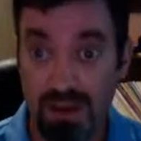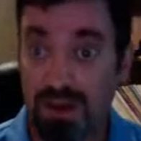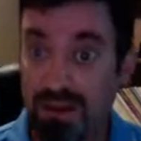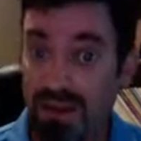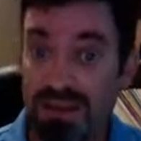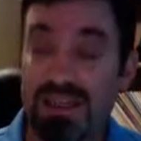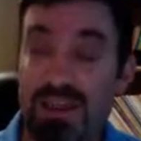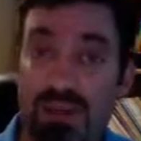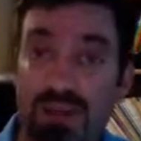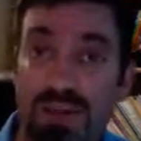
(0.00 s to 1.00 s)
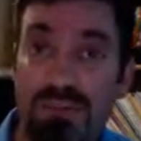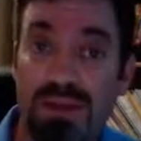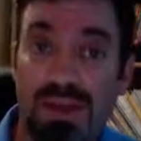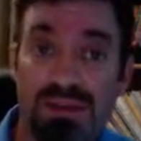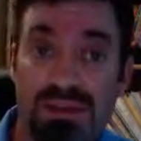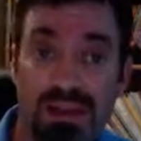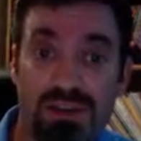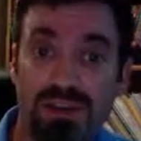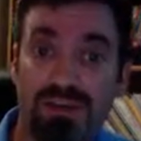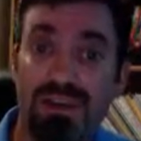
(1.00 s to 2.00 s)
The next day when you come to that
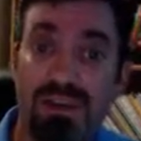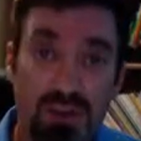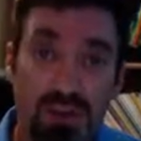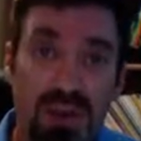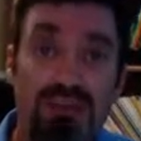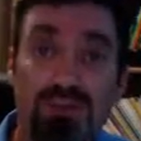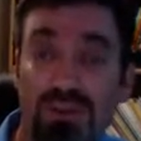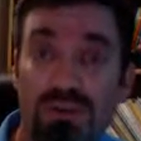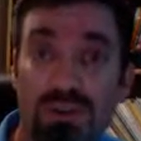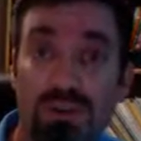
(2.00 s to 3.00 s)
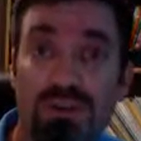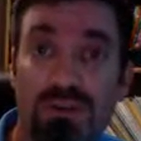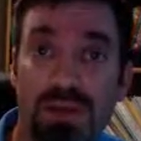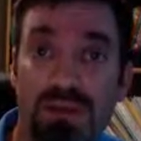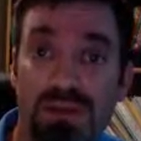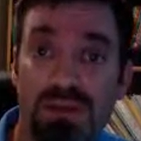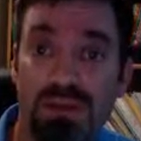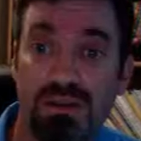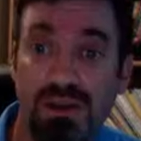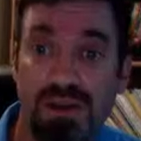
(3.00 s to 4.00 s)
section, you may have to review it to make sure it's
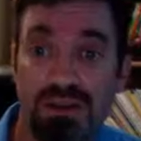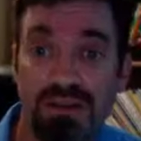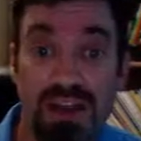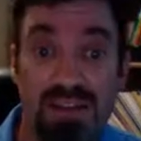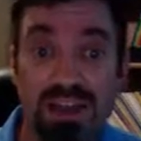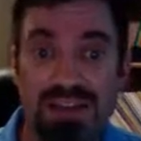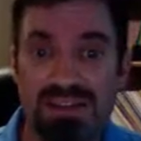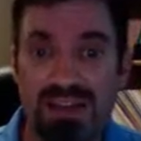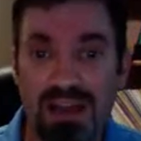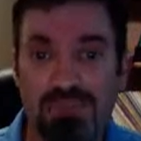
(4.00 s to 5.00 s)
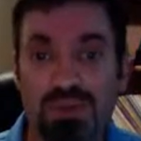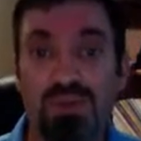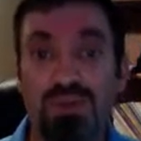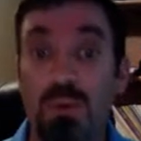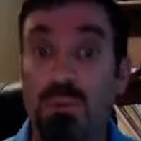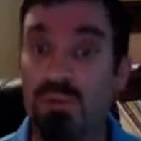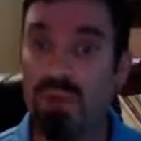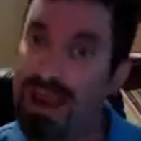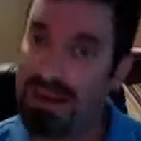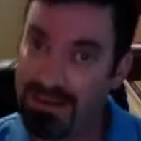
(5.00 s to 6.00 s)
correct, and then it's time to
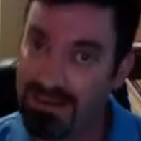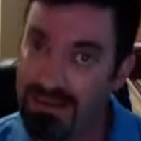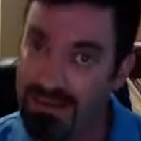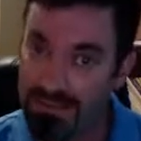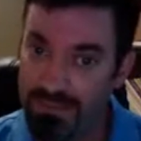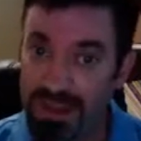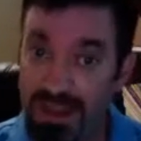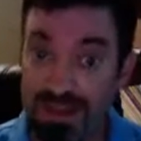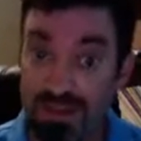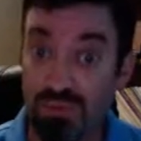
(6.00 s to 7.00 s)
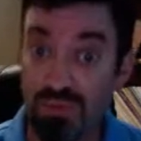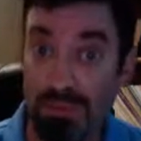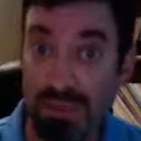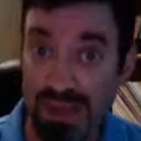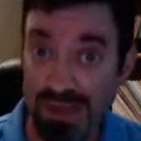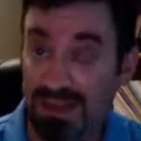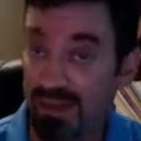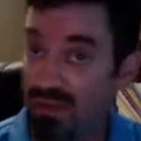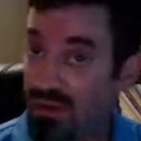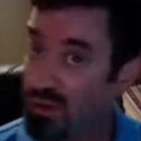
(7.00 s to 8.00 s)
practice, that is, repeat
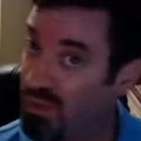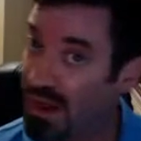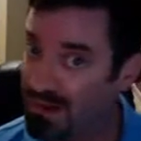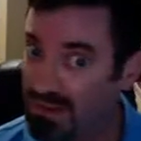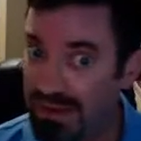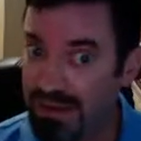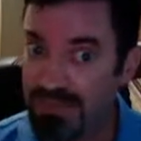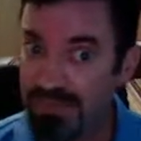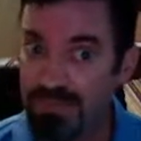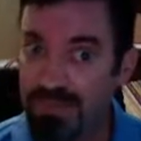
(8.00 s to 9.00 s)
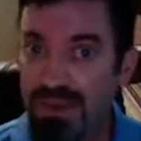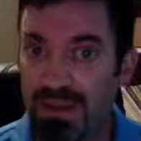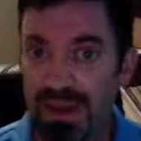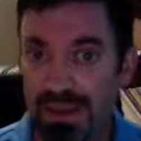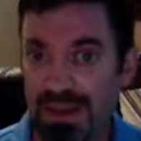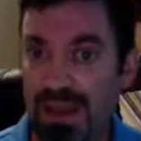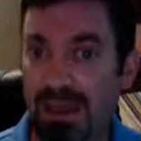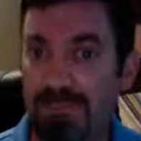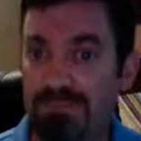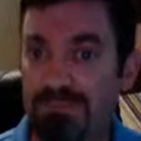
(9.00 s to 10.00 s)
it correctly again.